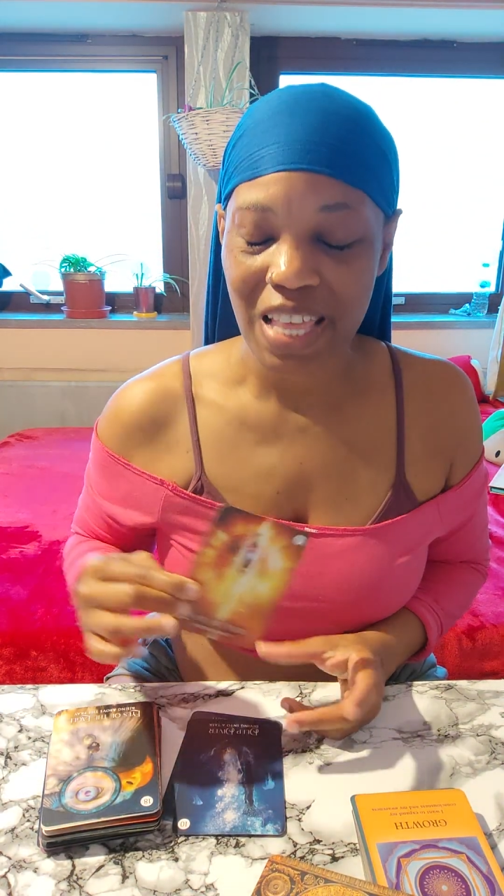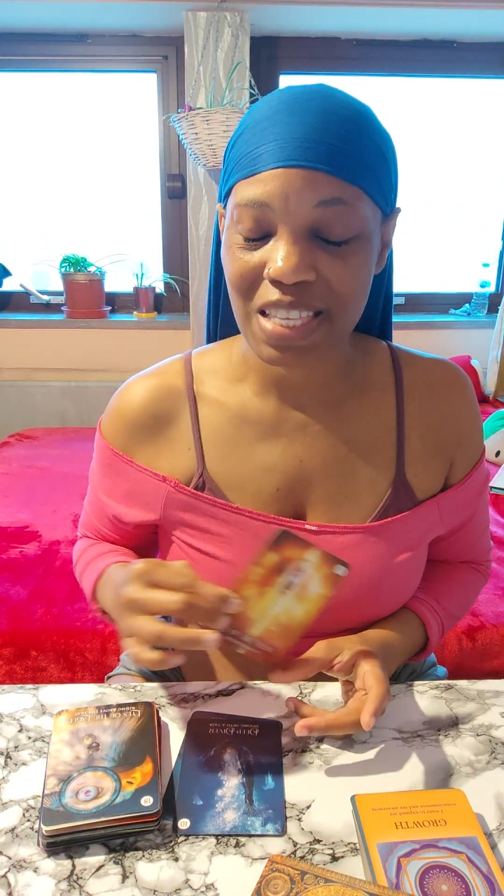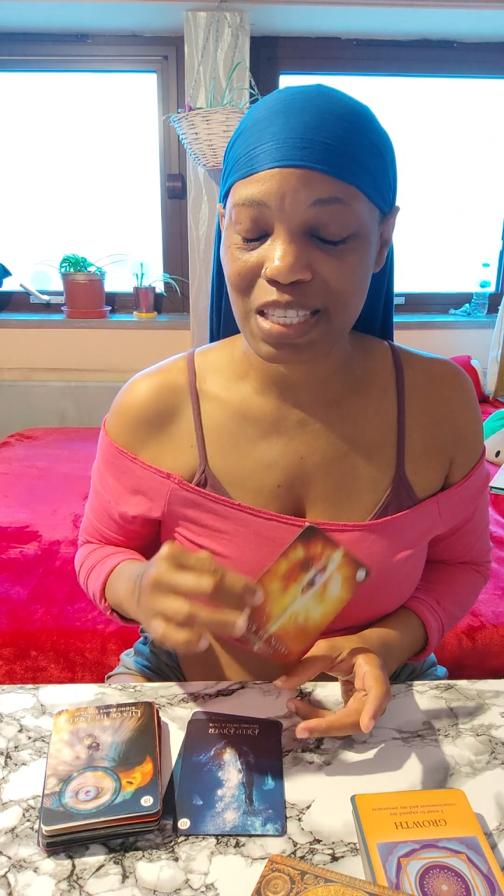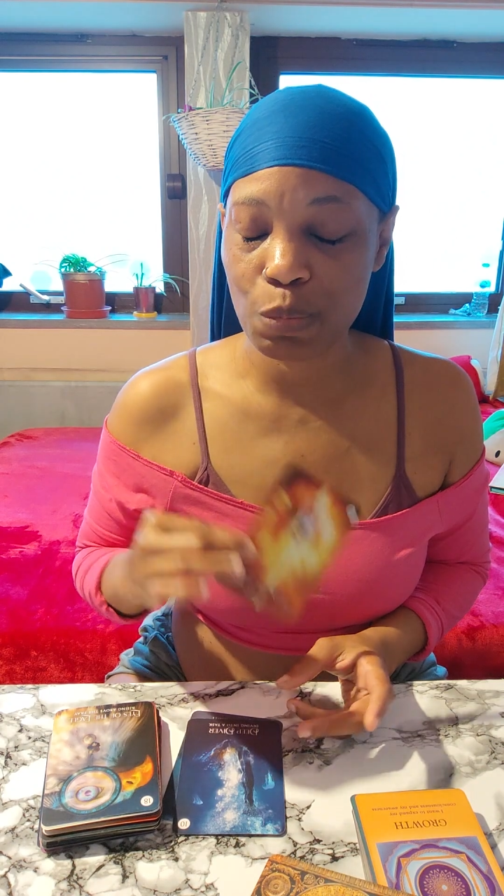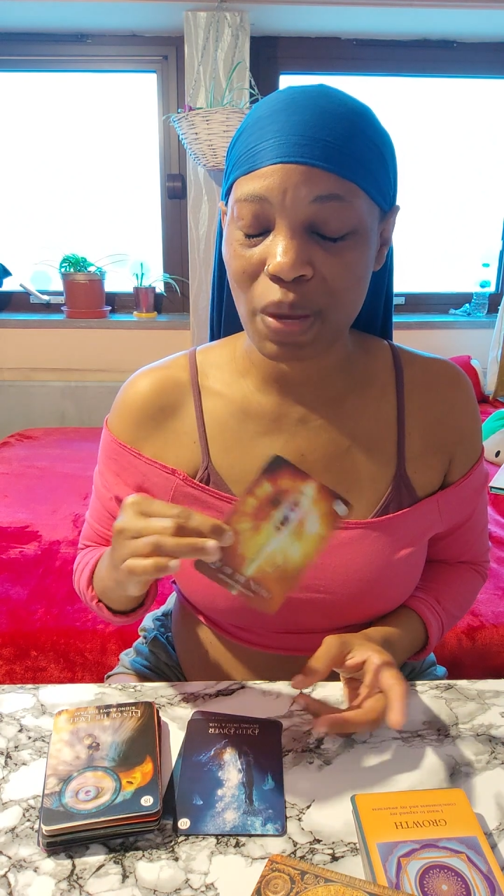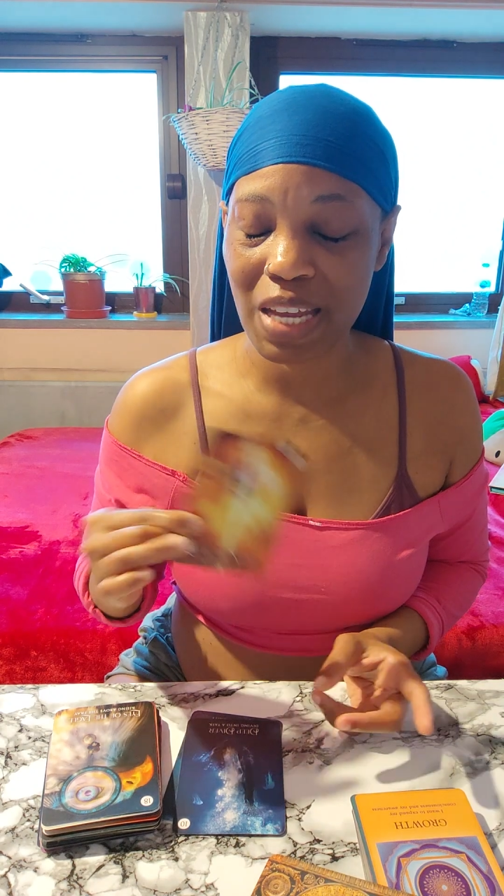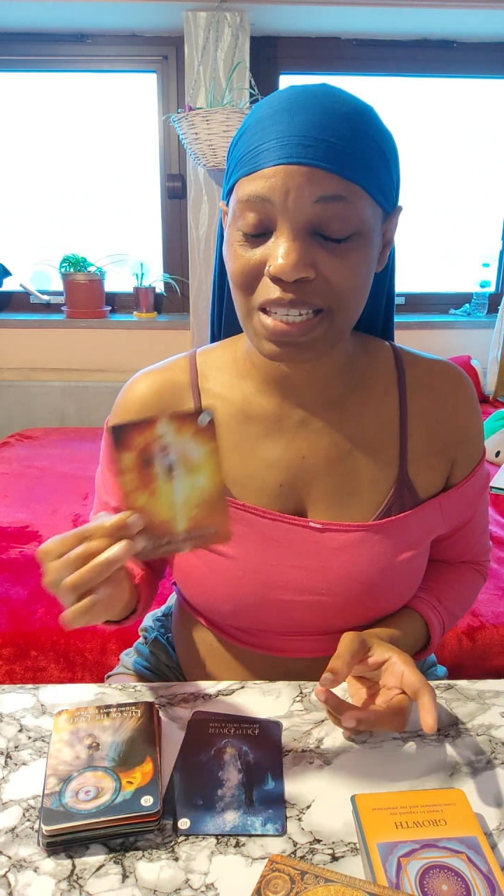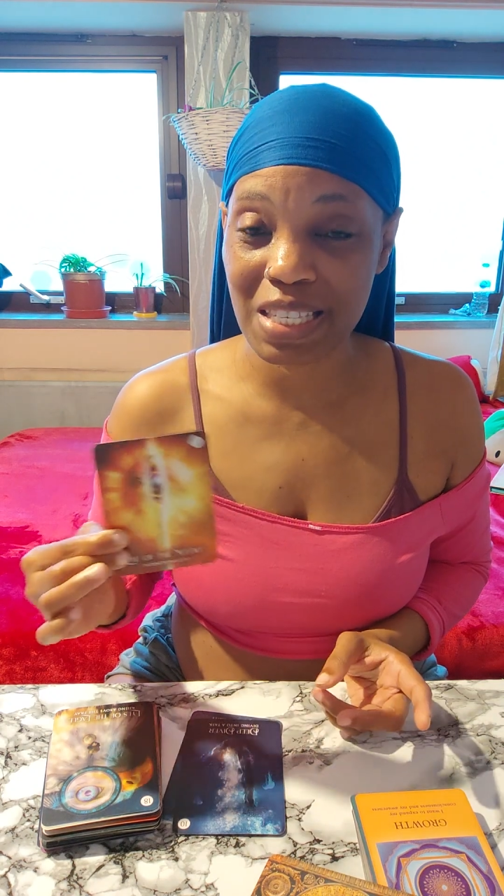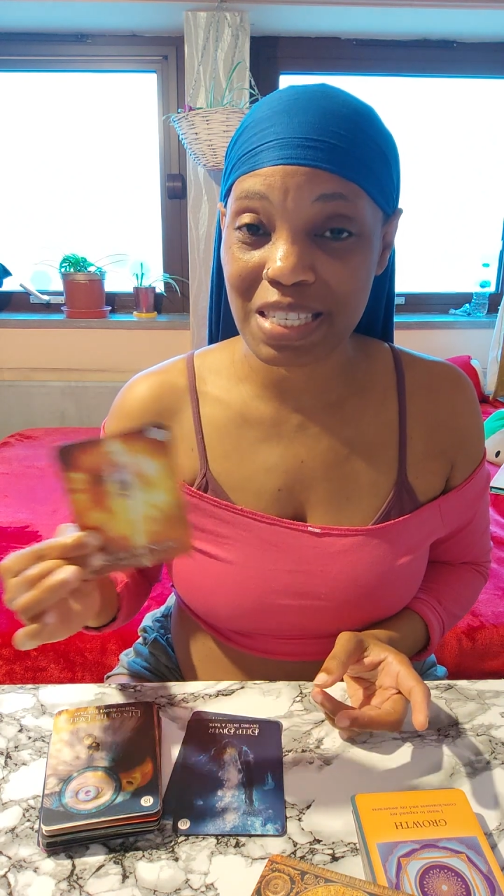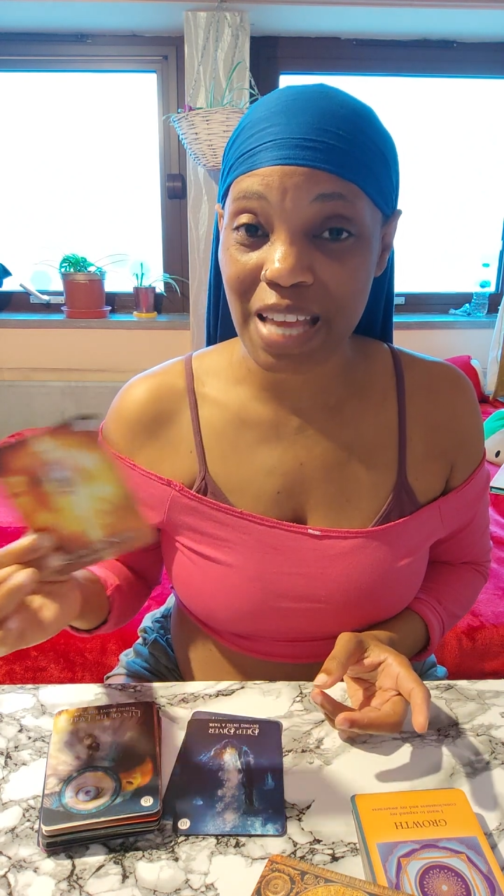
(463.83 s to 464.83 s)
This is by
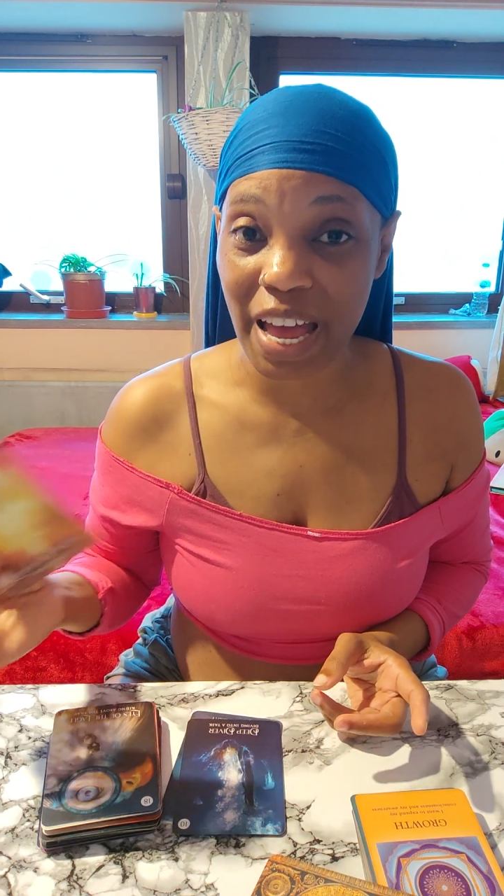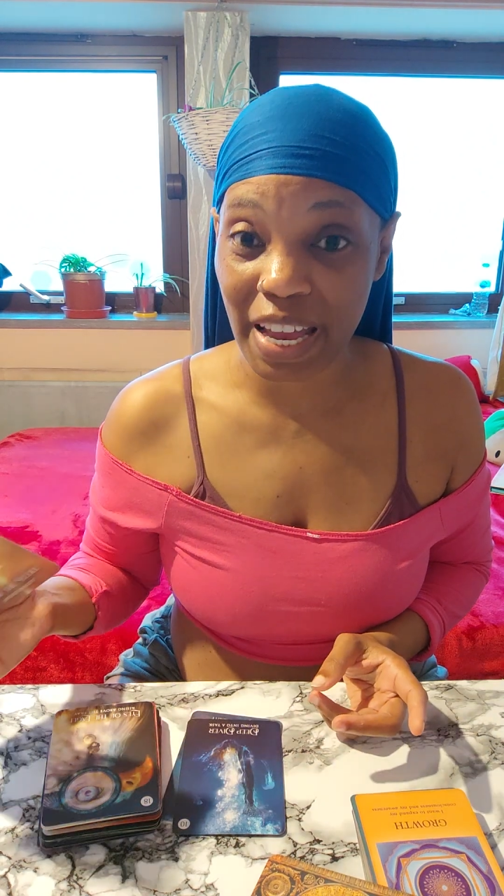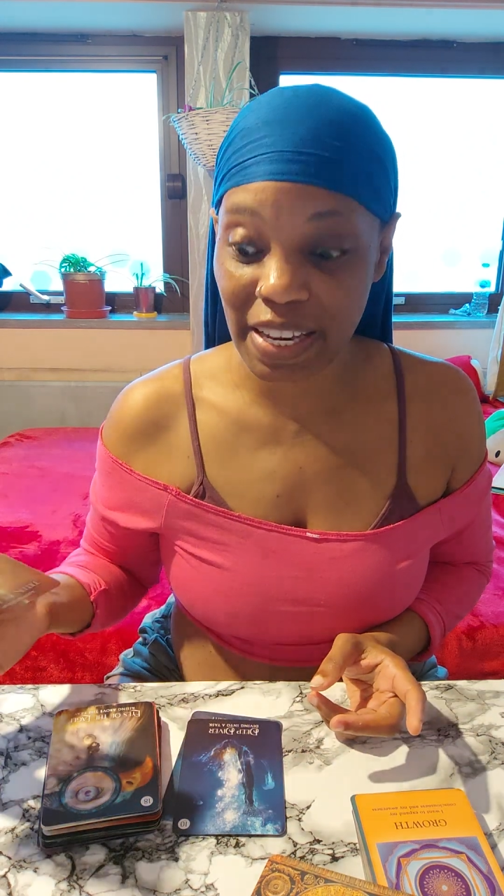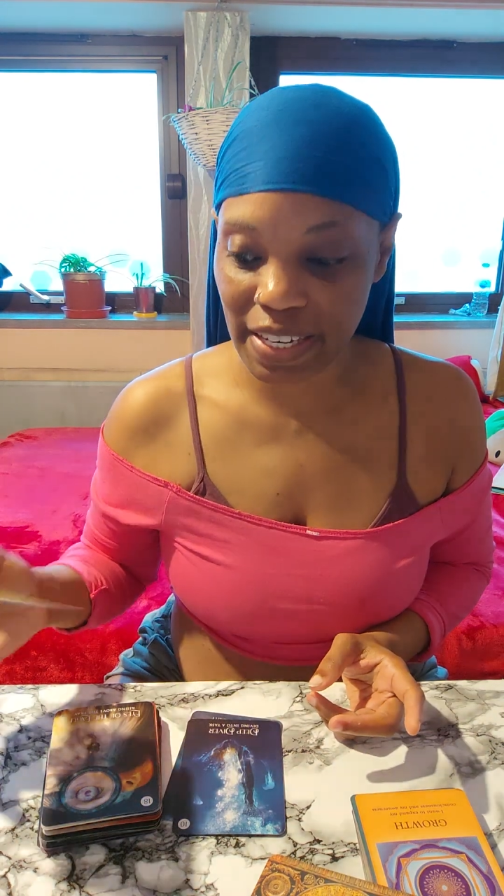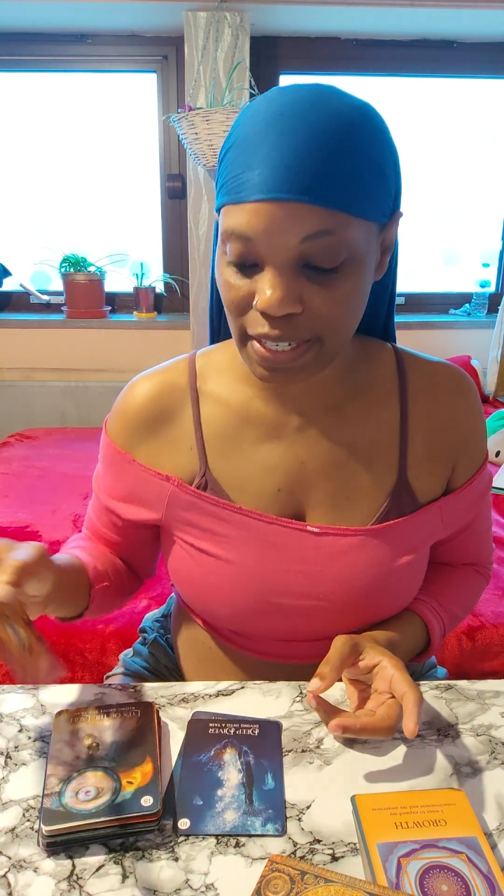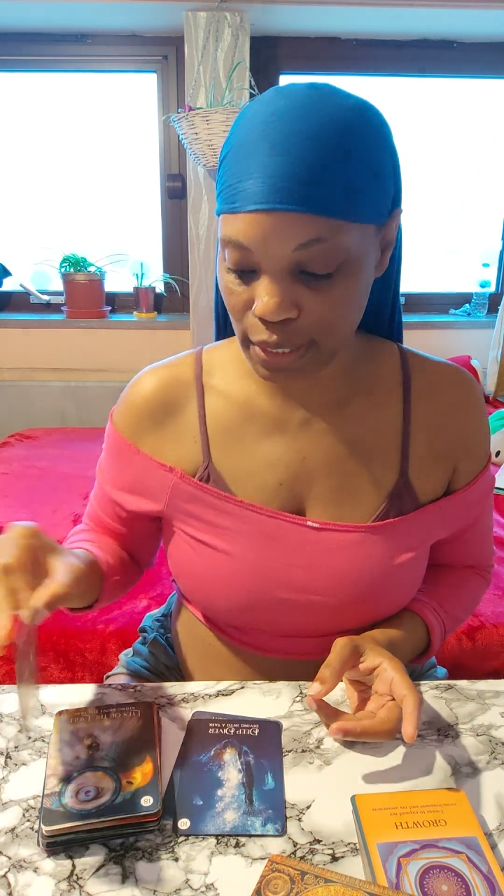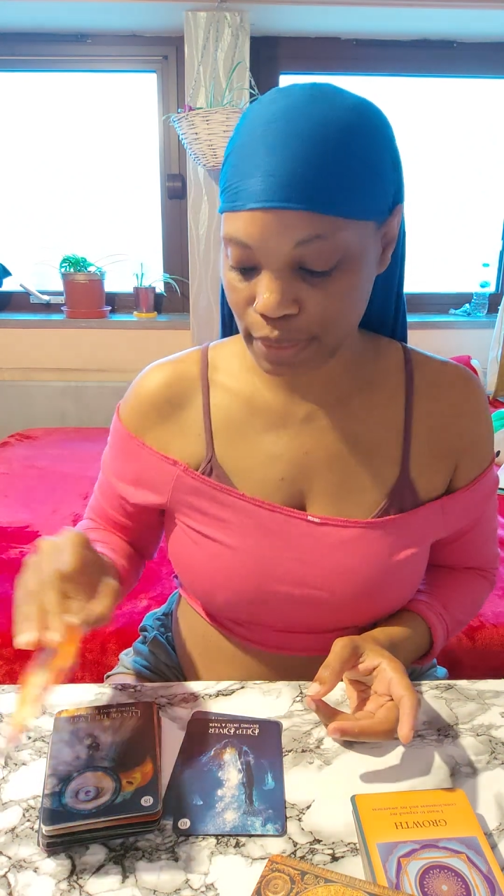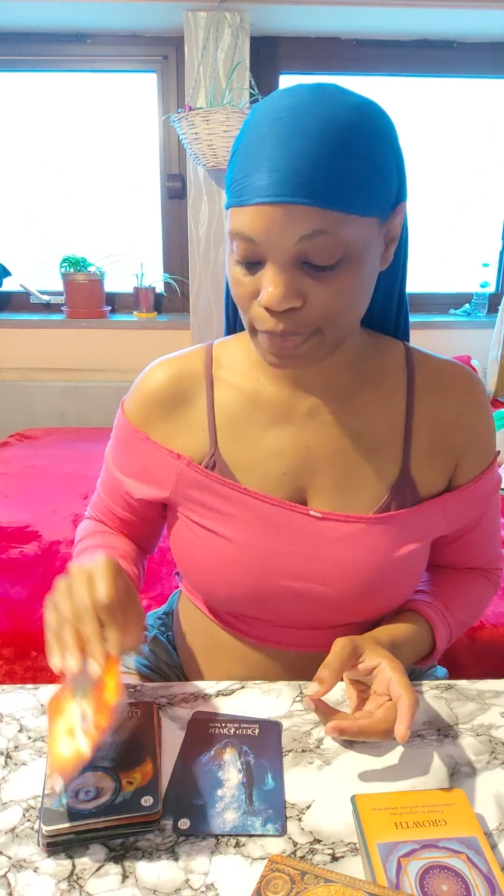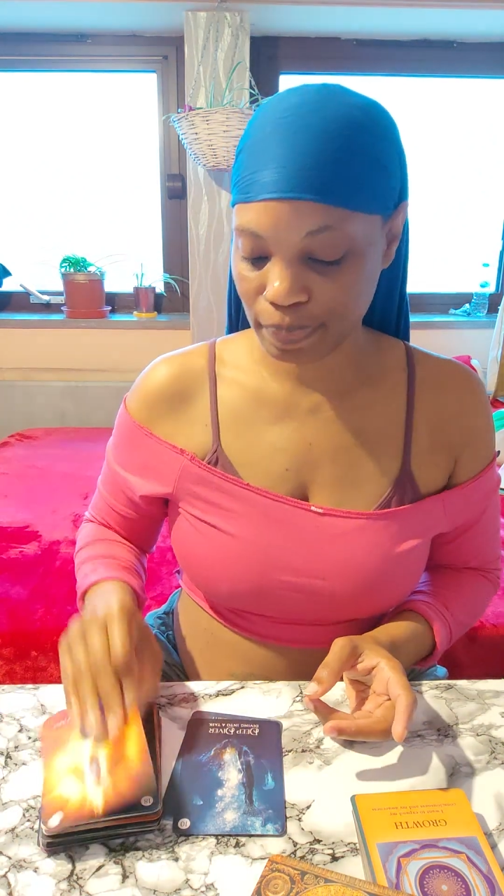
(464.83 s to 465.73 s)
design.